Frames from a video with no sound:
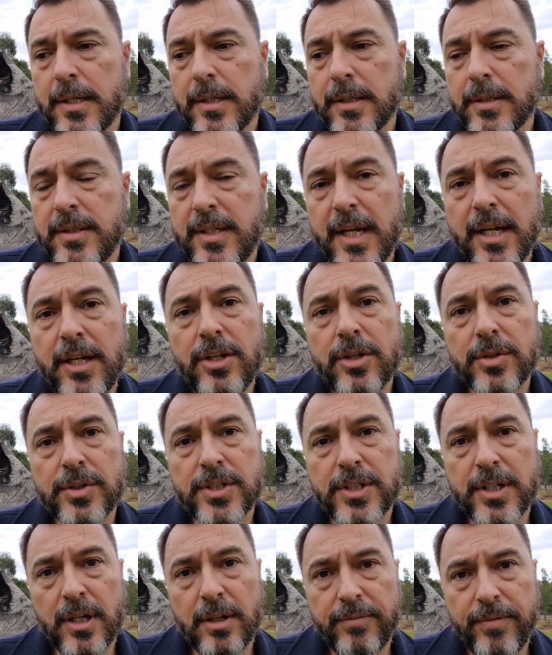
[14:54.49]
dig
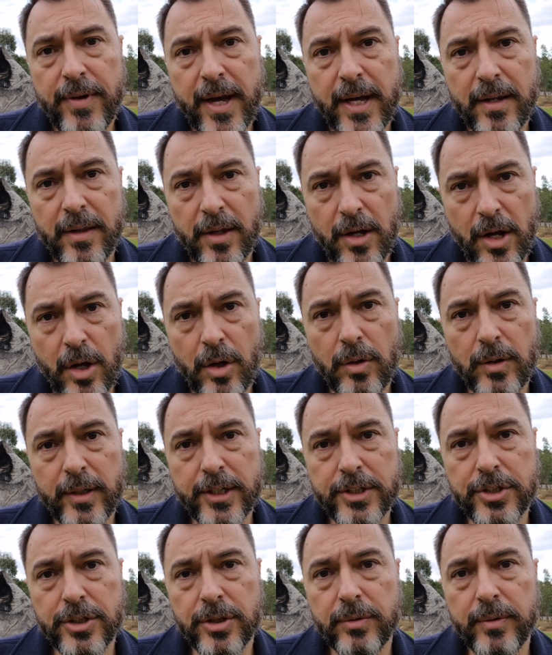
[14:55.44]
yourself out of the hole
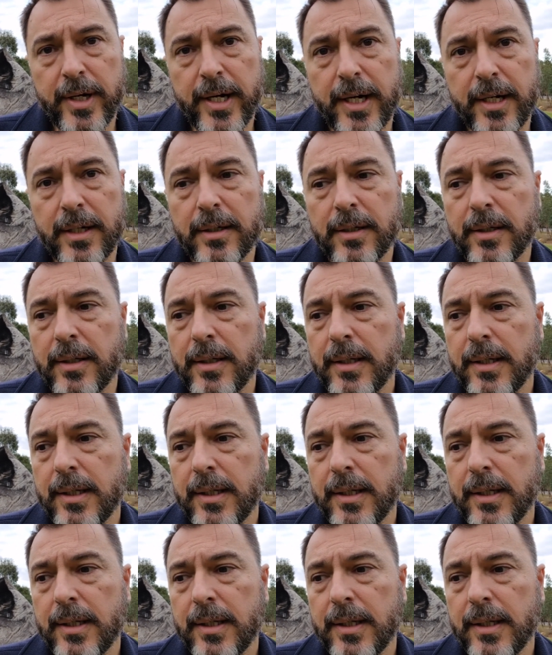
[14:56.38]
that you're in,